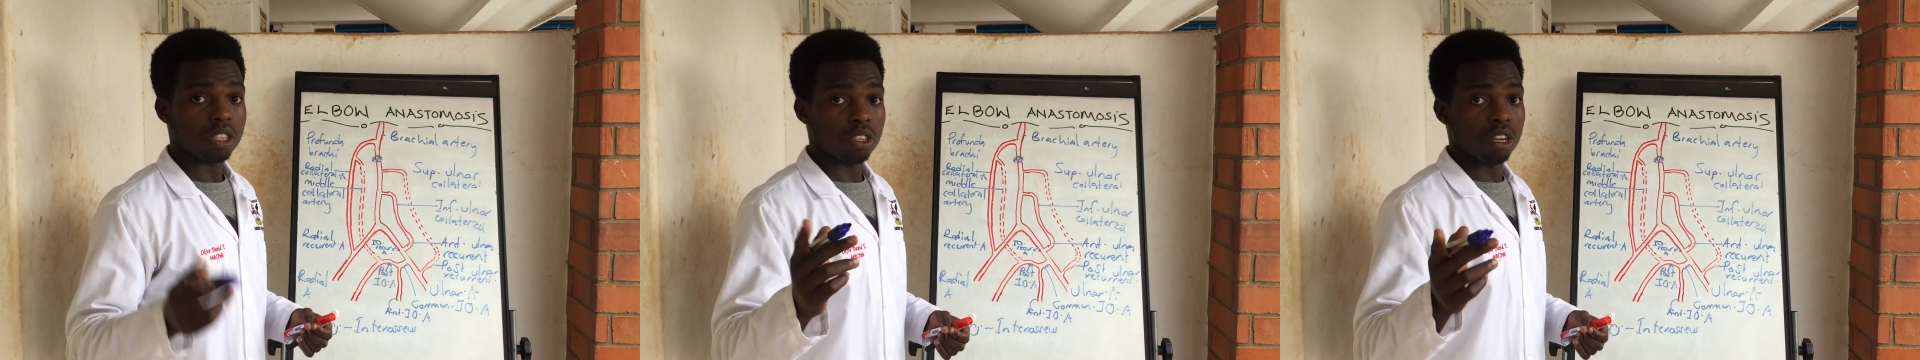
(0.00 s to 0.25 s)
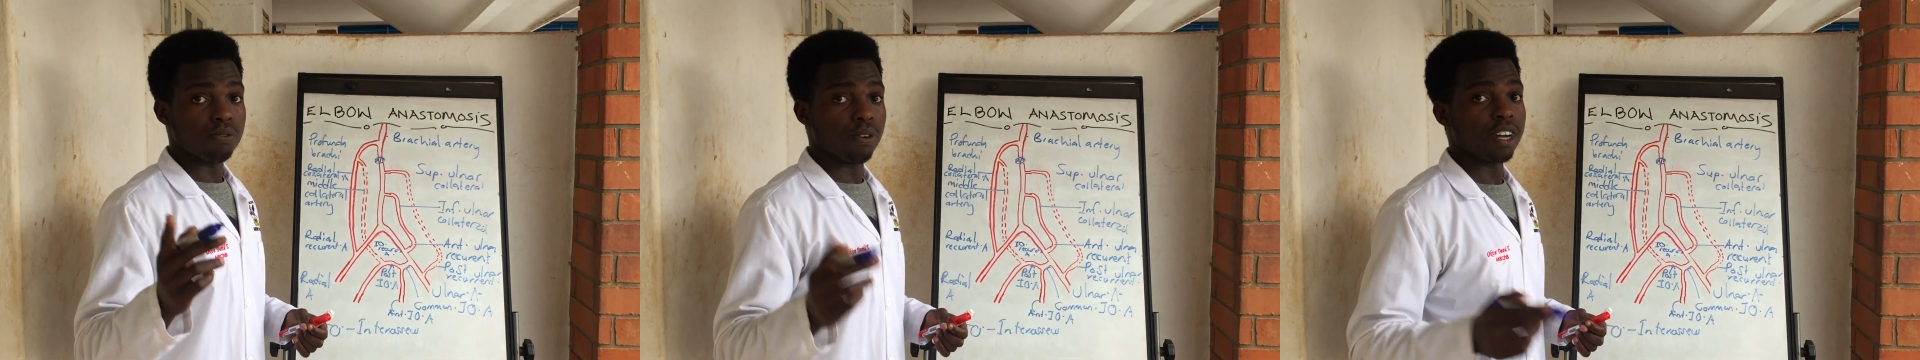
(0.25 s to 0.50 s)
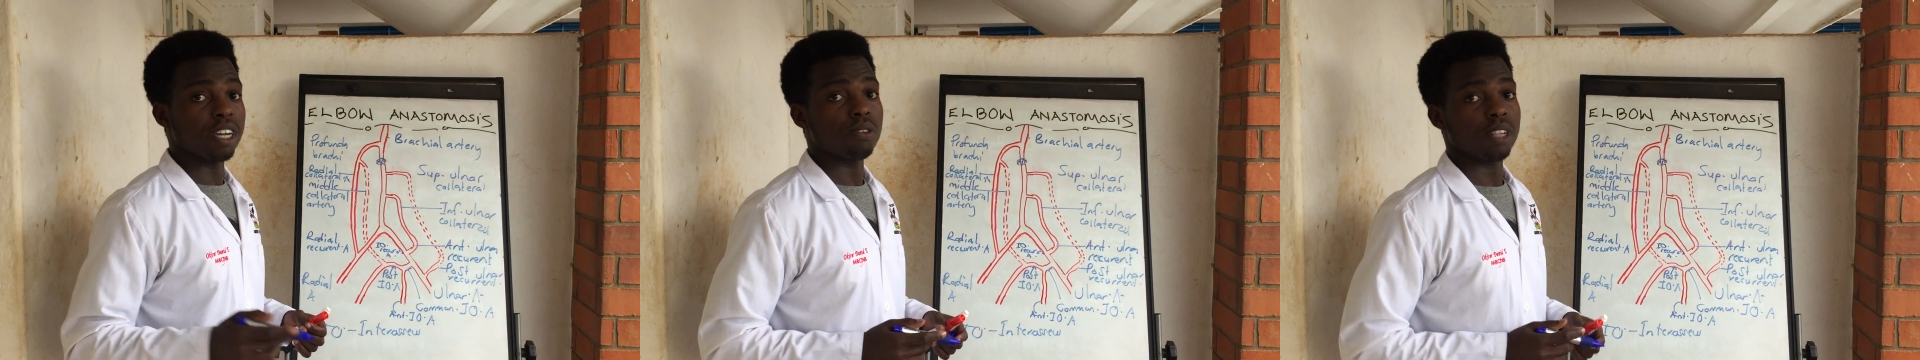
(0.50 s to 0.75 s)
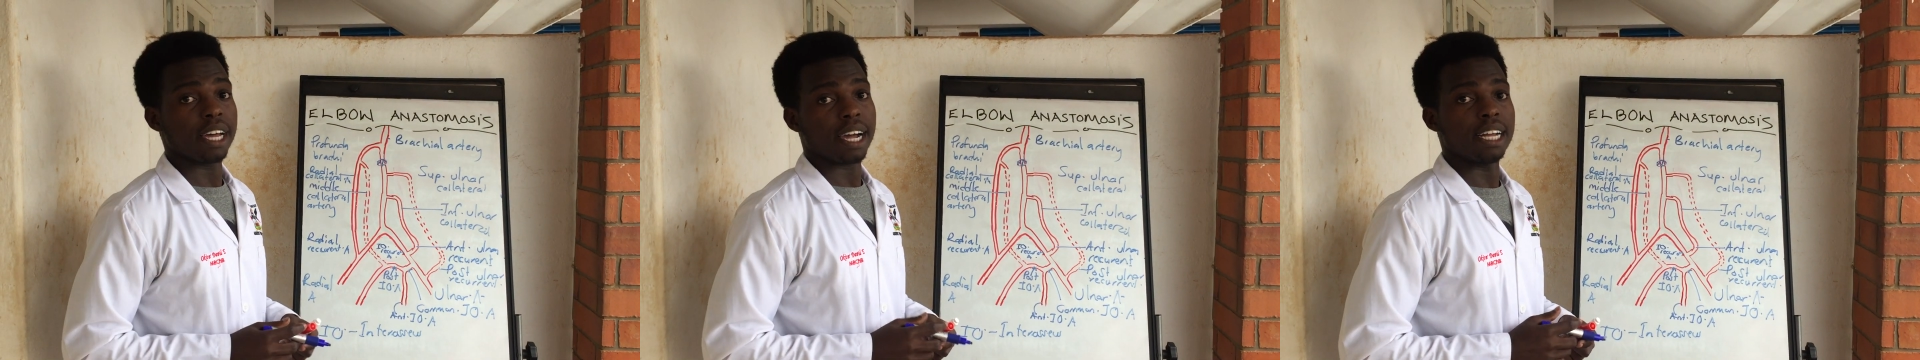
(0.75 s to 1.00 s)
Don't forget to
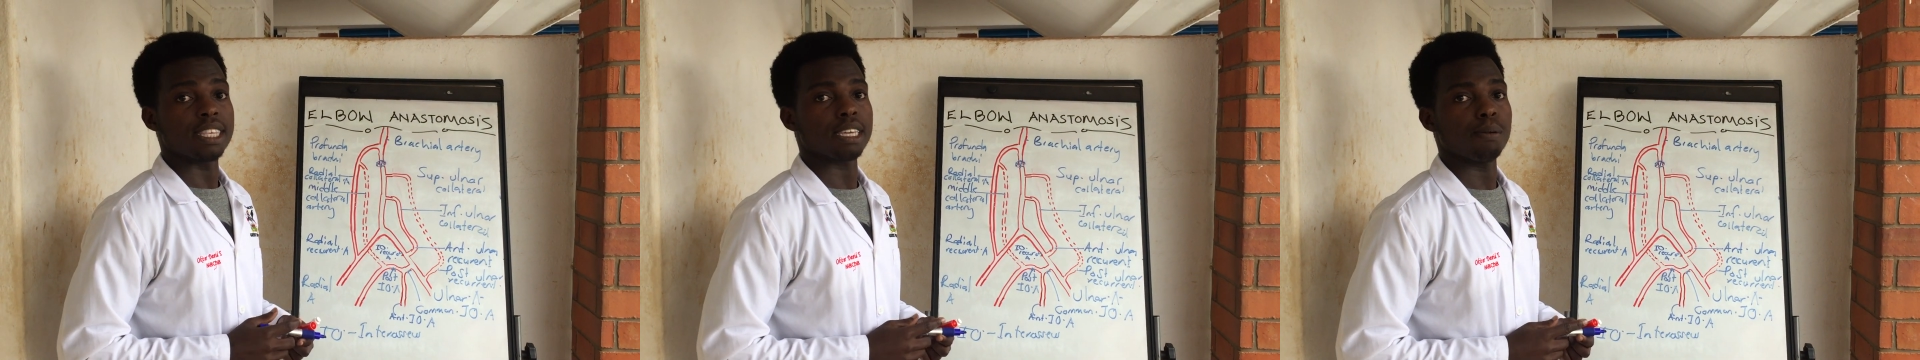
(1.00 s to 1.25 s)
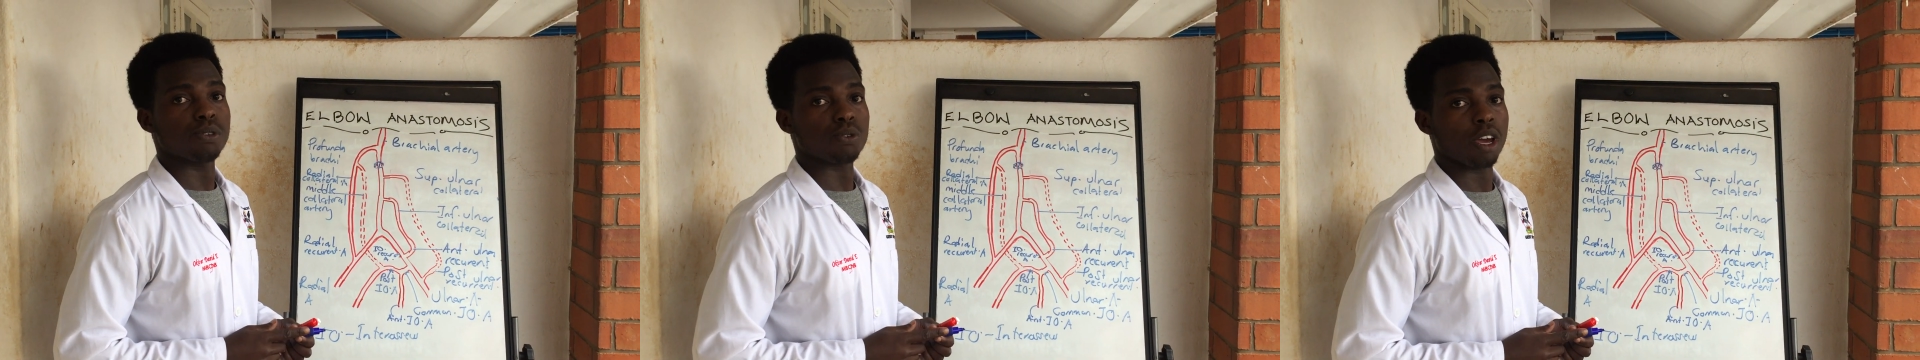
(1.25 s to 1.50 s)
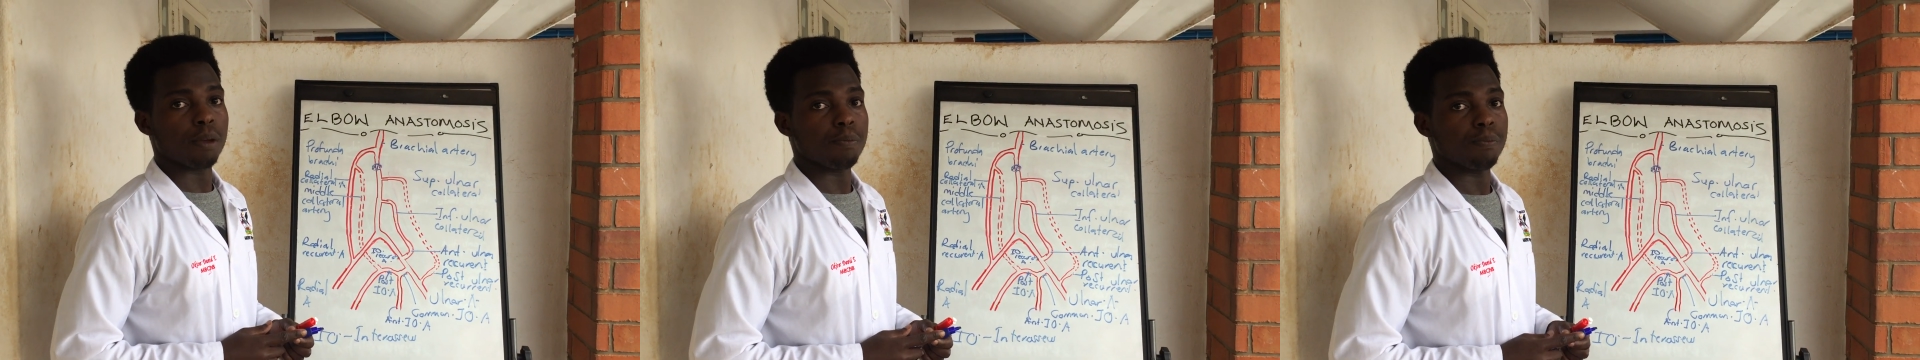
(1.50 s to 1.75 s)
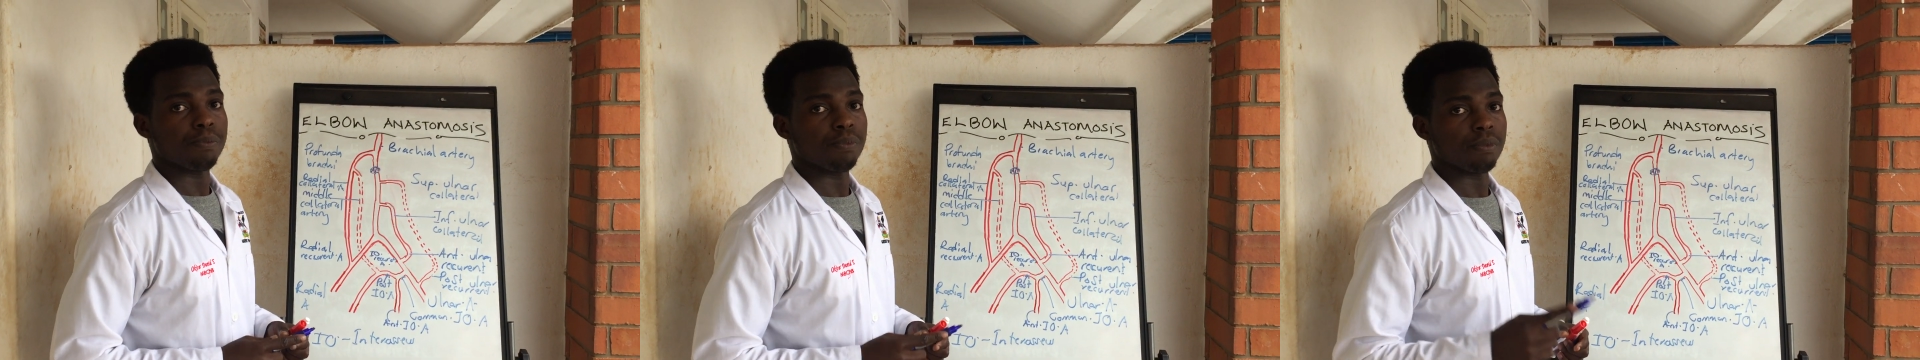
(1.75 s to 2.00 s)
like and subscribe.
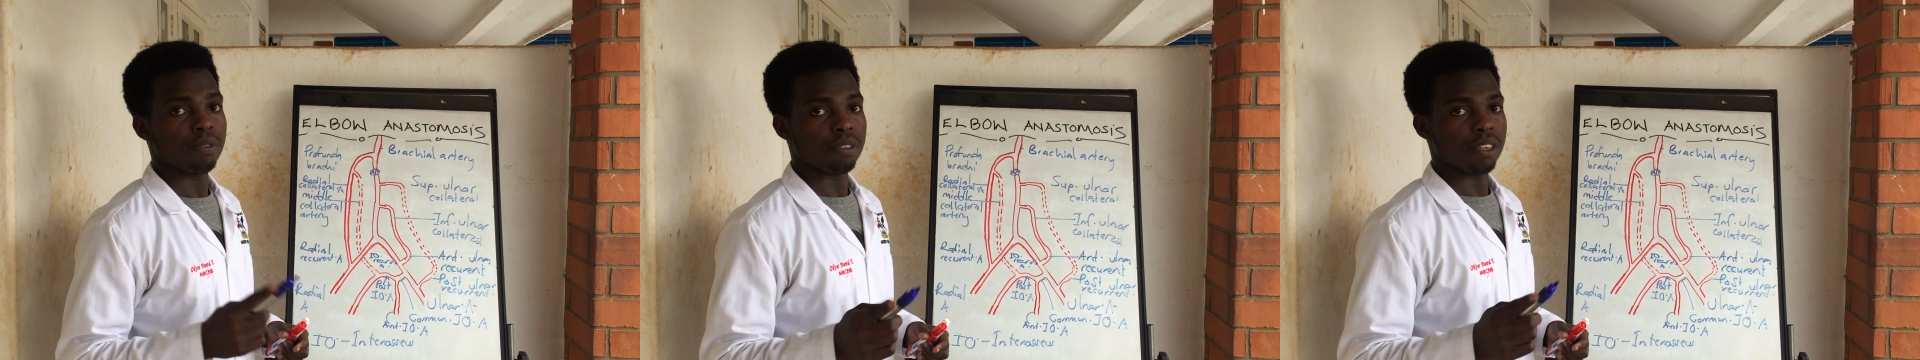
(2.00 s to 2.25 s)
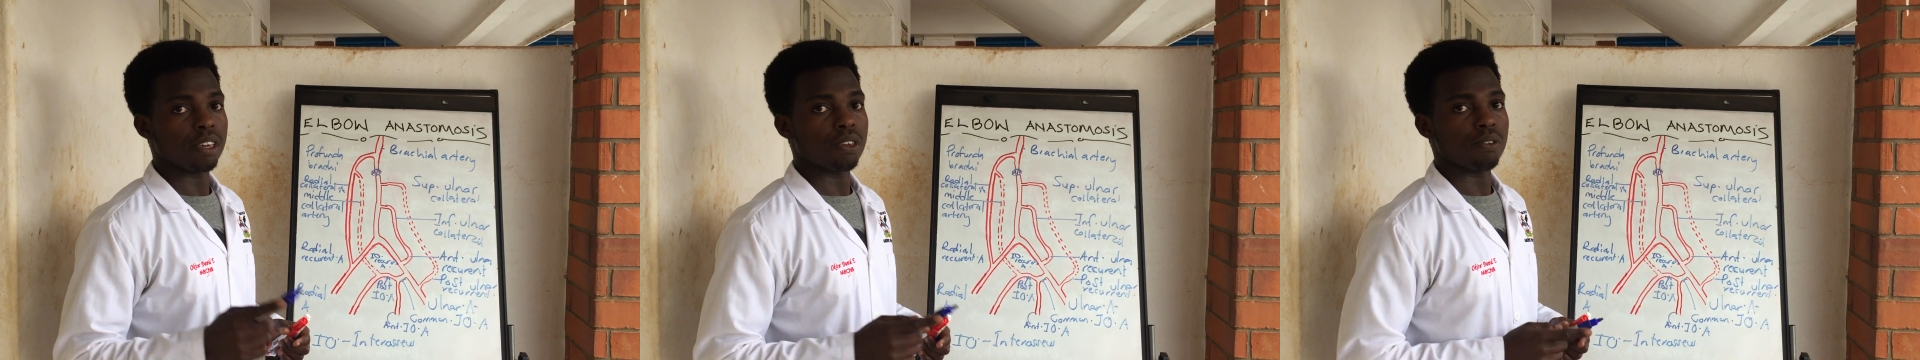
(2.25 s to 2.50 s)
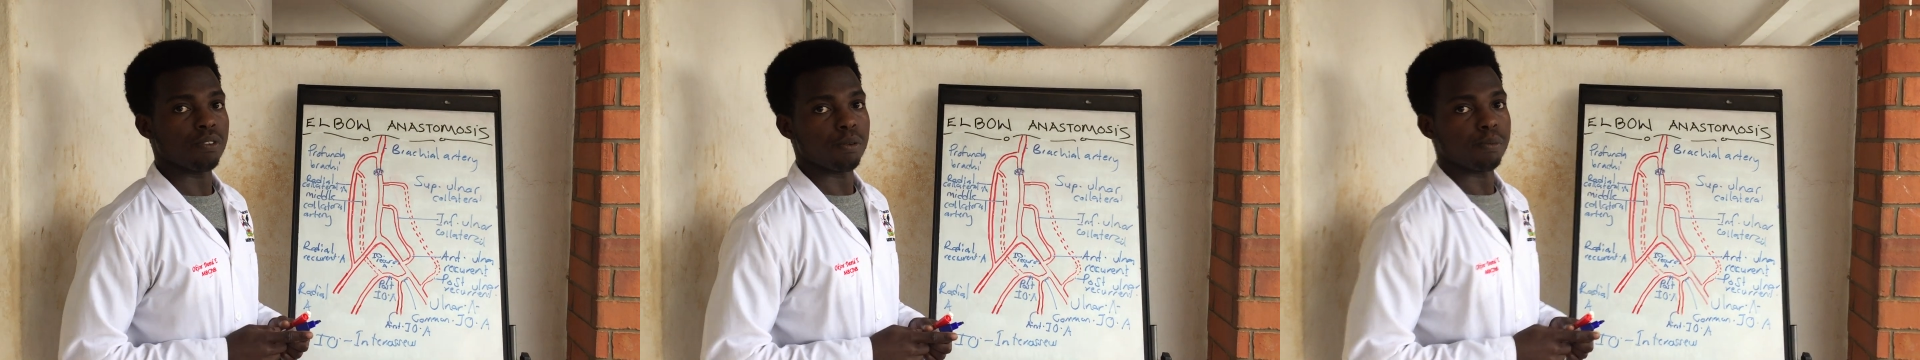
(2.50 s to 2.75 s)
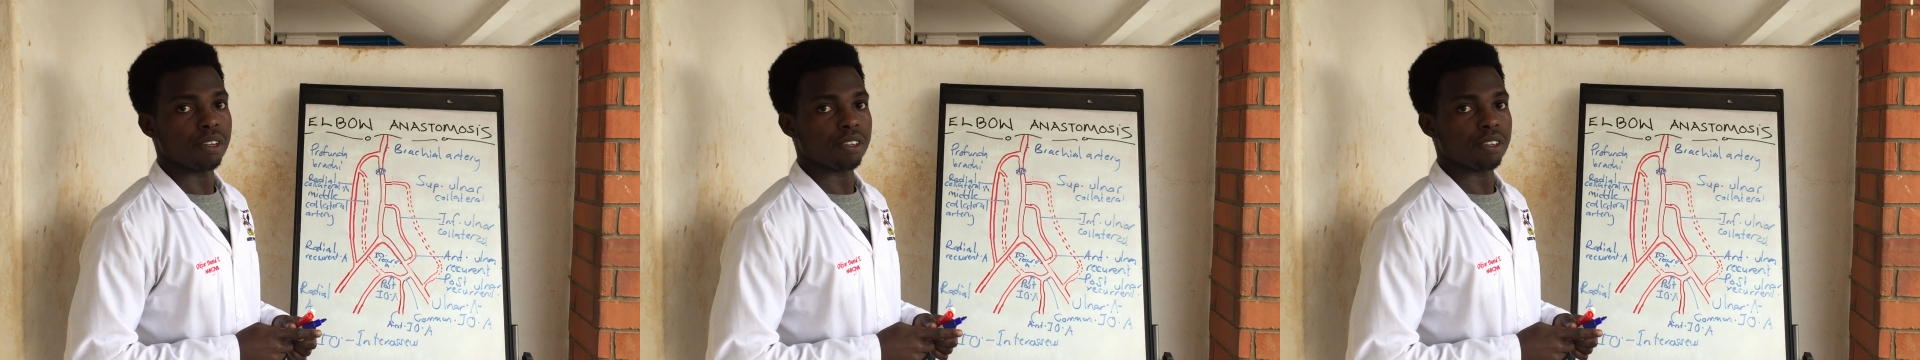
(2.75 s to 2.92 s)
Thank you.